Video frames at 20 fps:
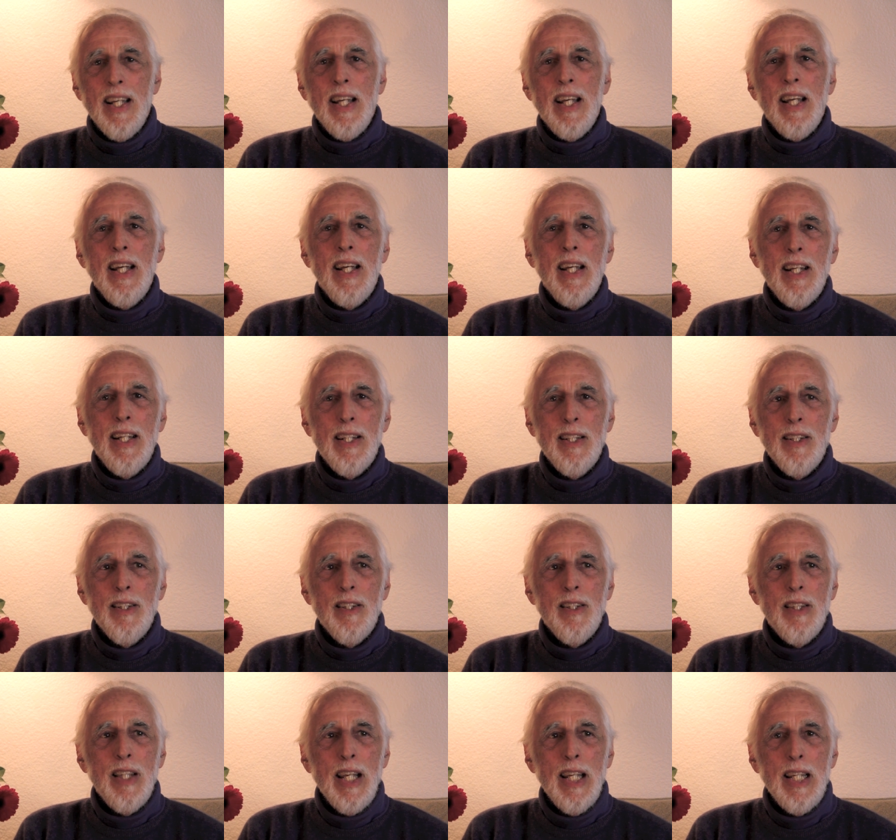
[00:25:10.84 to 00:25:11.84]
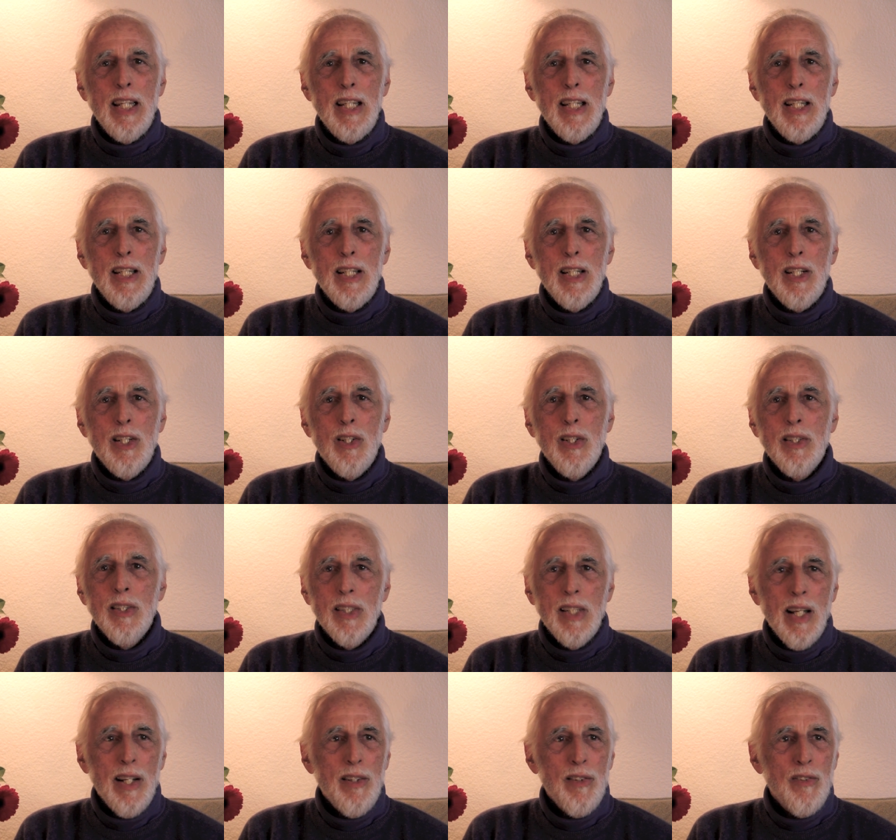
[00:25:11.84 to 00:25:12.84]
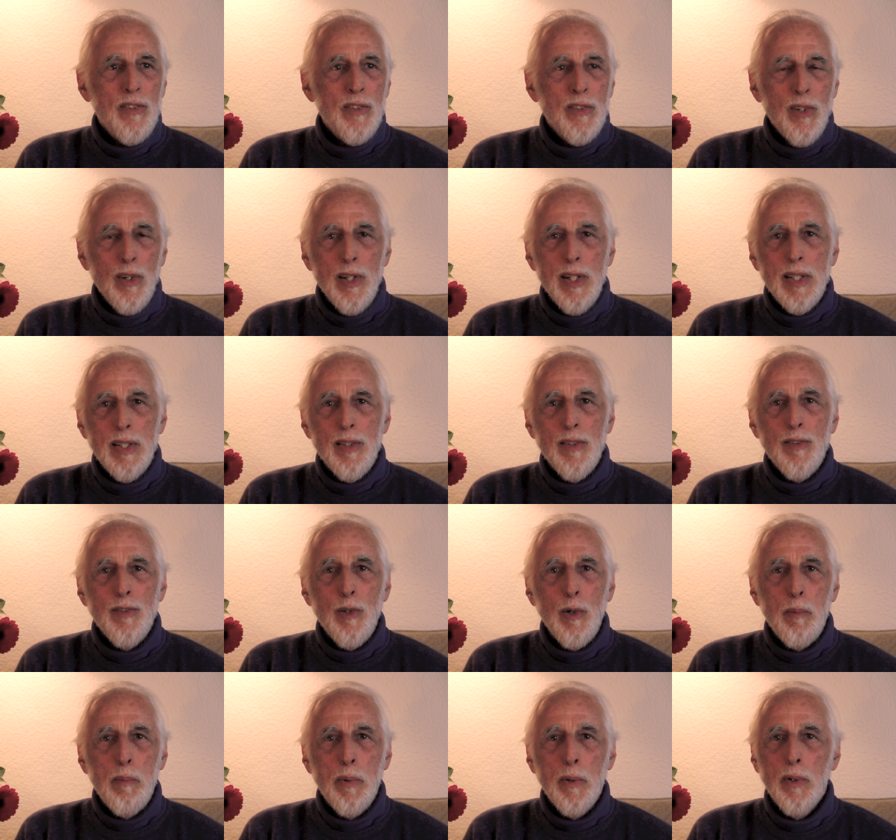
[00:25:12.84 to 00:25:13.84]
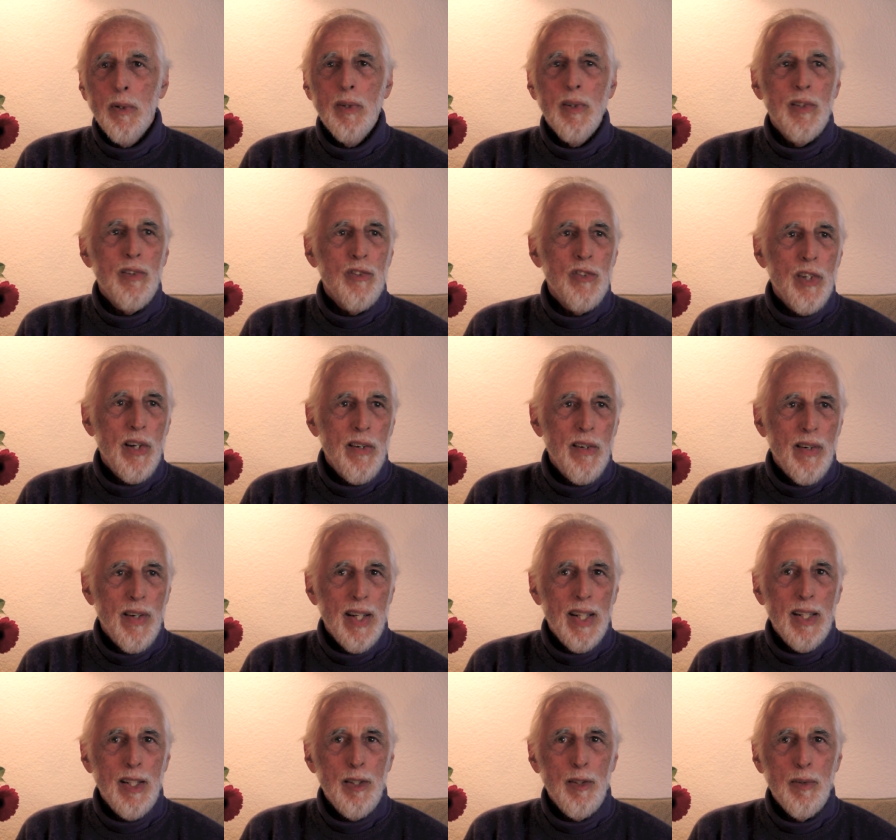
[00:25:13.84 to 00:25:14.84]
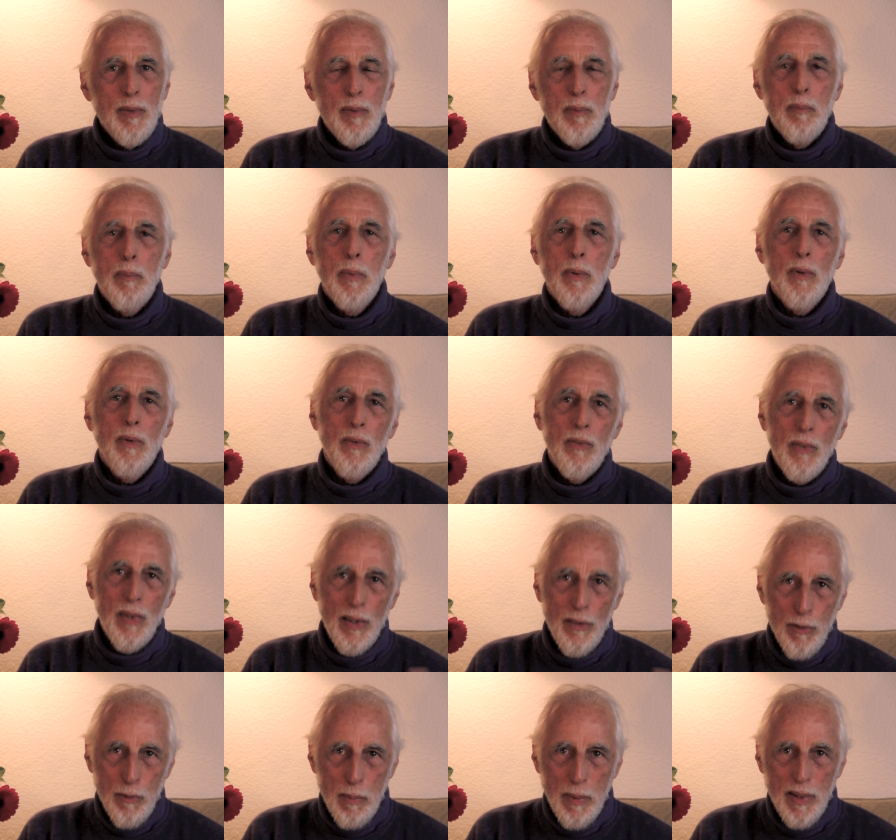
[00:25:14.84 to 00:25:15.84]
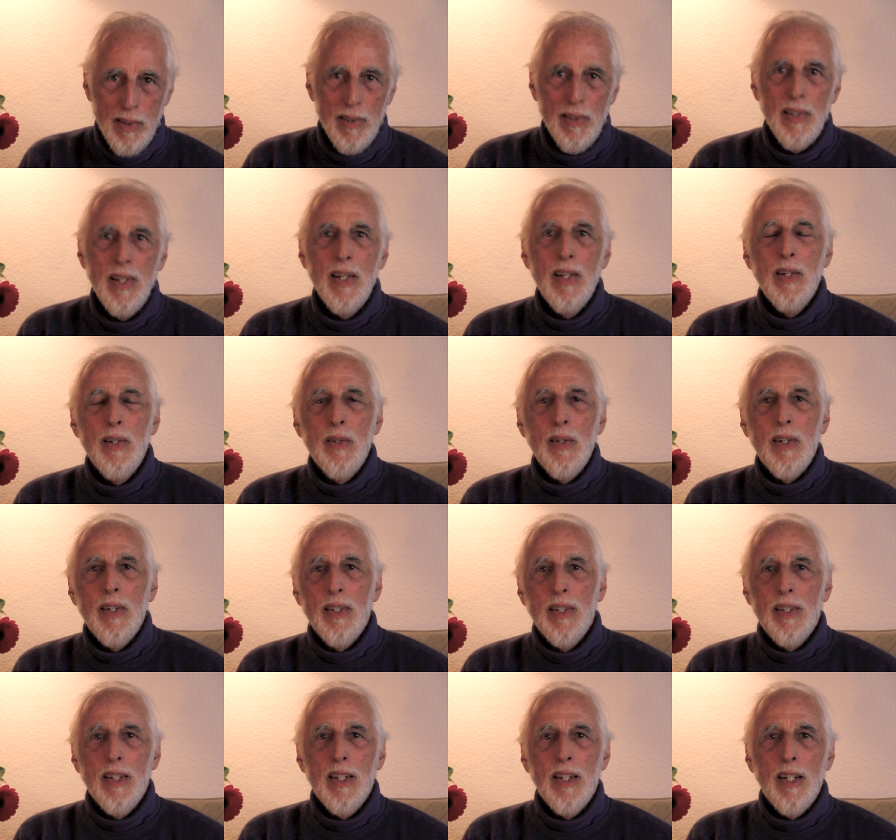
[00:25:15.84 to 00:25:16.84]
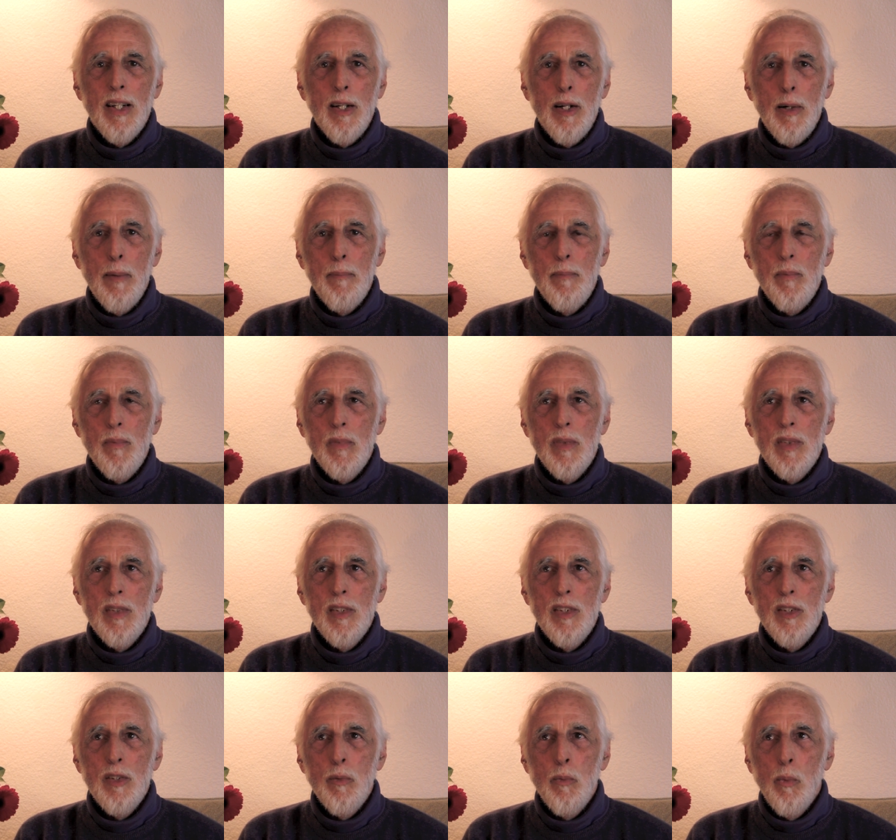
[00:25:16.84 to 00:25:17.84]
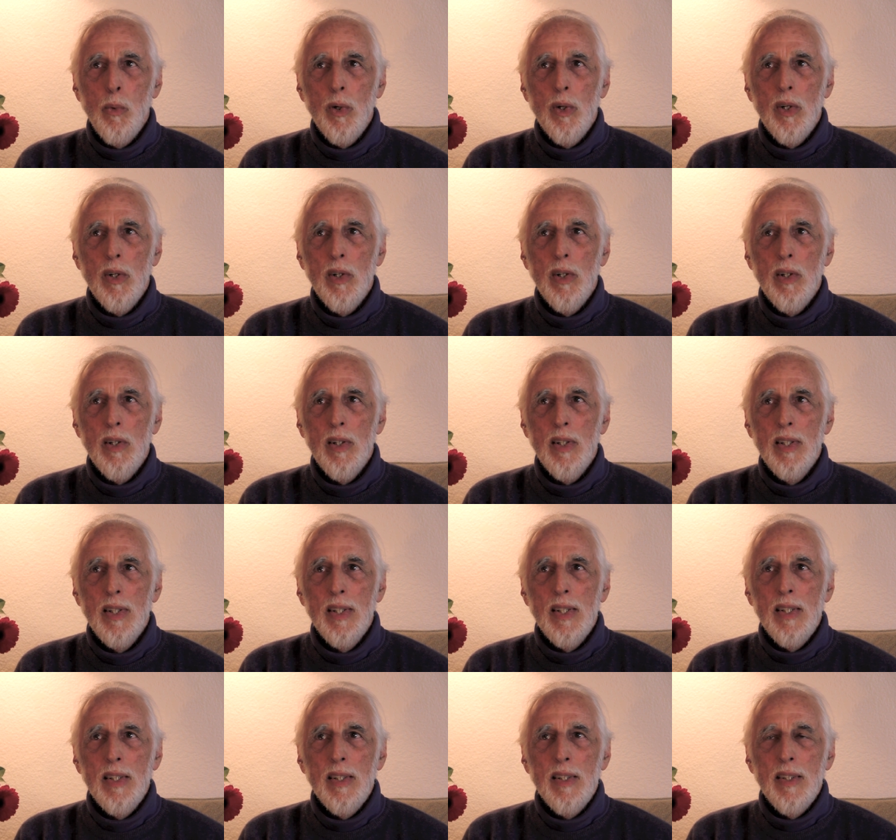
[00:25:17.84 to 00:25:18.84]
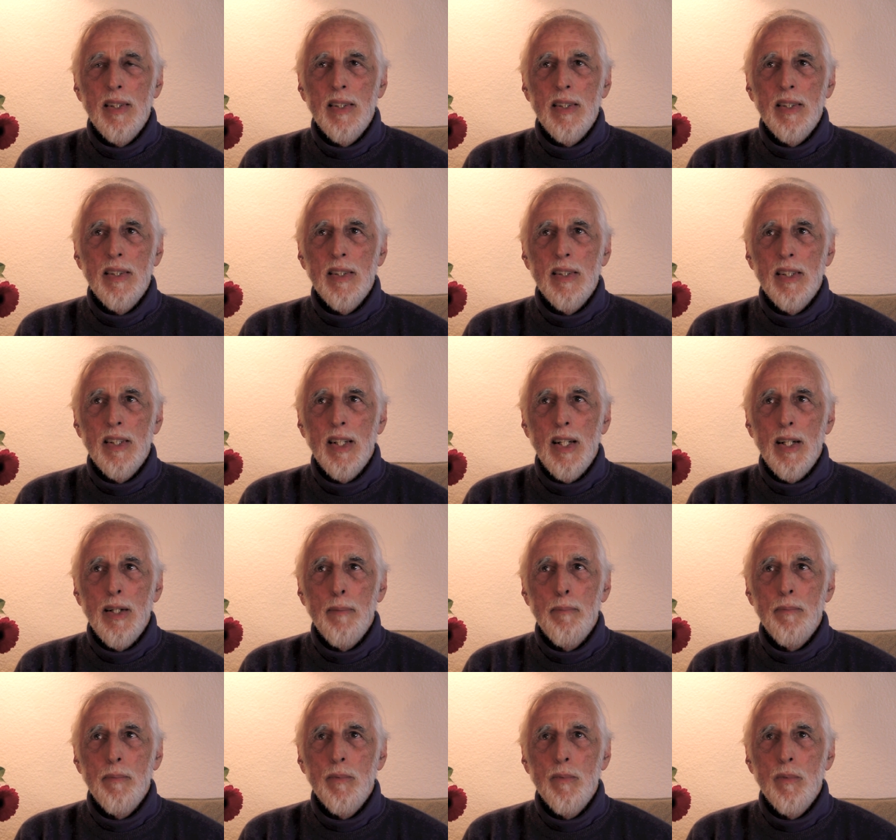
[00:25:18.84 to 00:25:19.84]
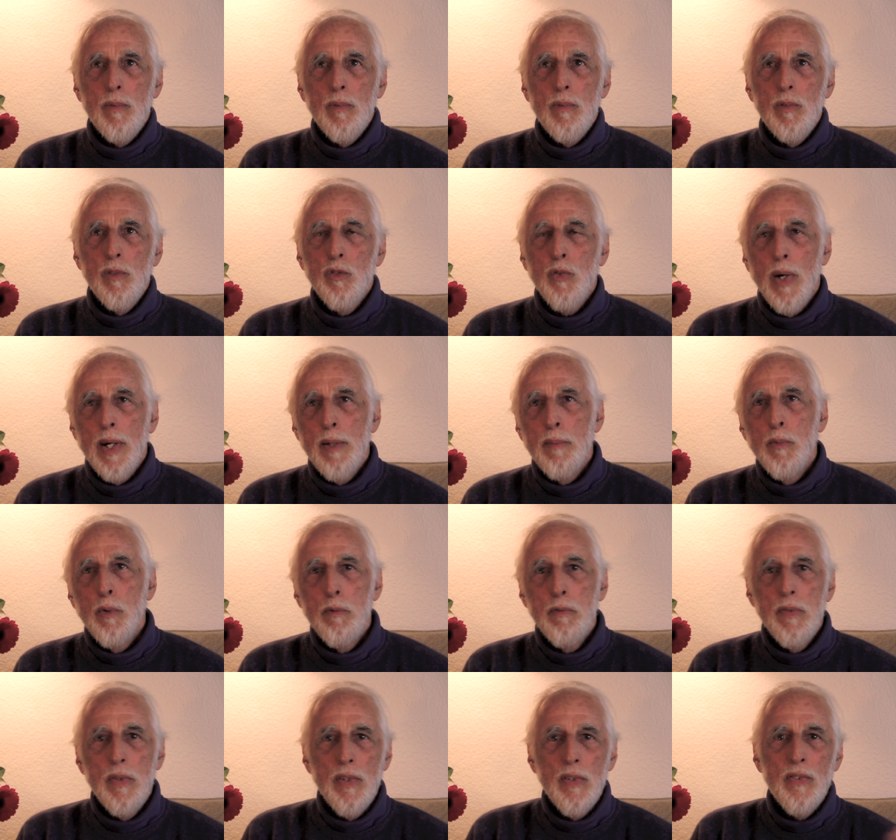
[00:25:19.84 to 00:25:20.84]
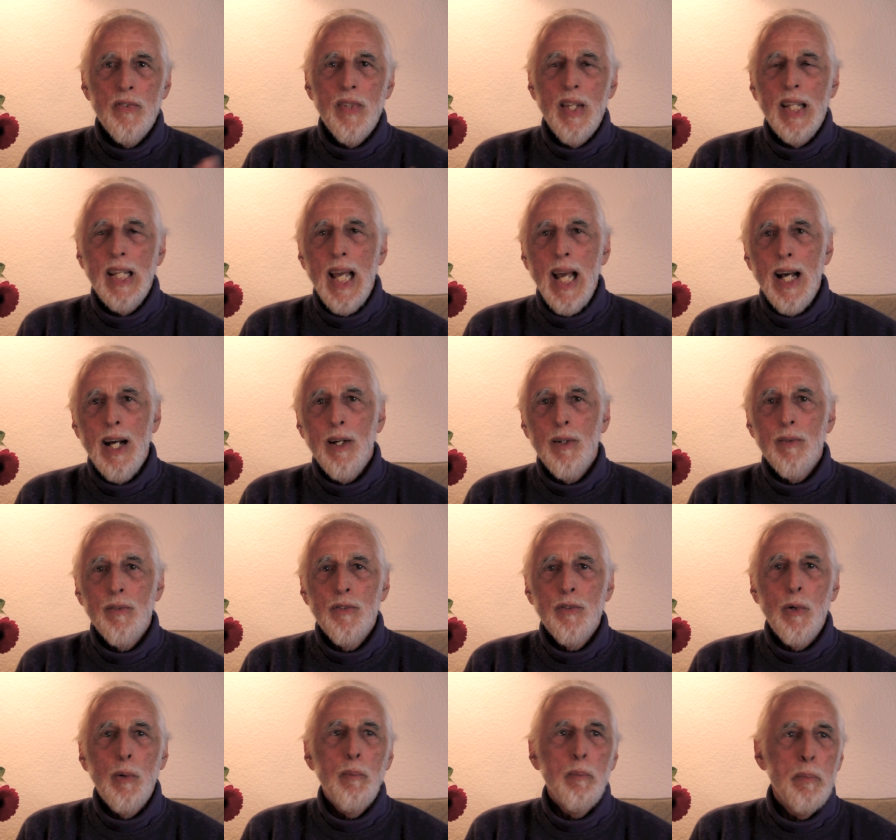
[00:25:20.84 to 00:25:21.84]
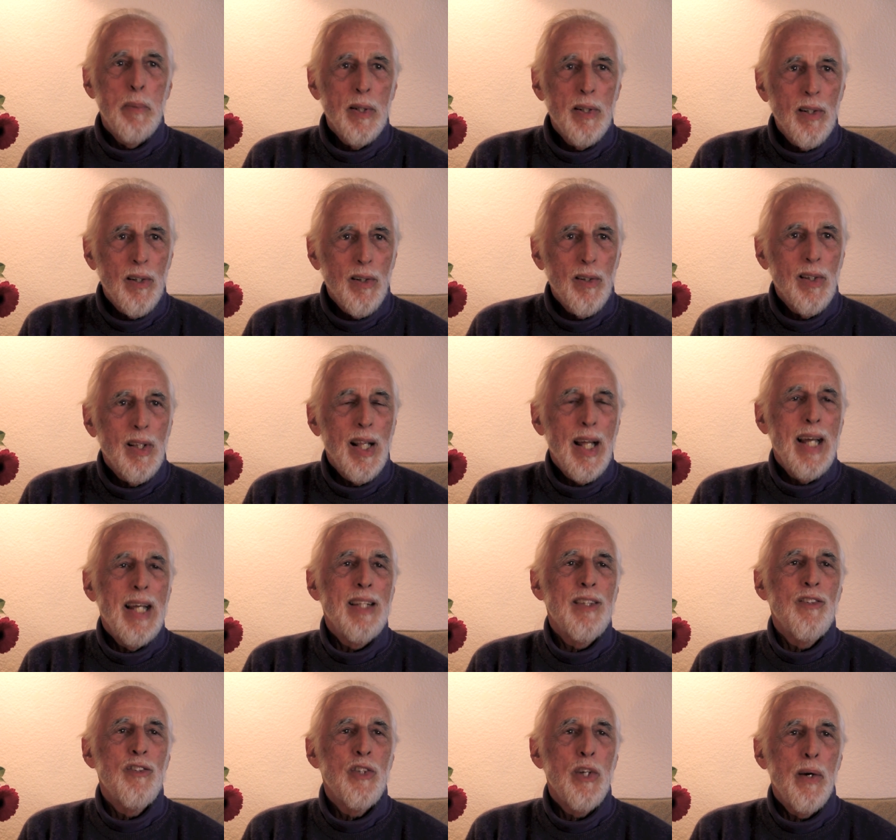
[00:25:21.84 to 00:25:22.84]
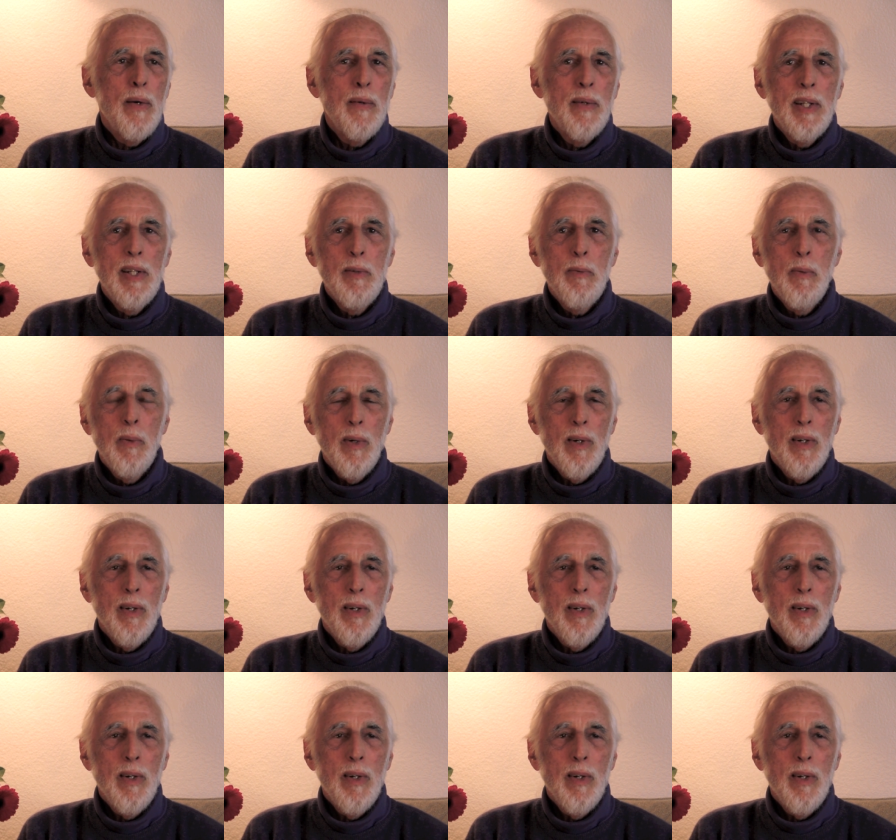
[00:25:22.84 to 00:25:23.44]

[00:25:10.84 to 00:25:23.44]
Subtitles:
and they couldn't get it started. So Pearl and Jerry, Pearl's husband, were trying to move this thing out. So Bill and Jerry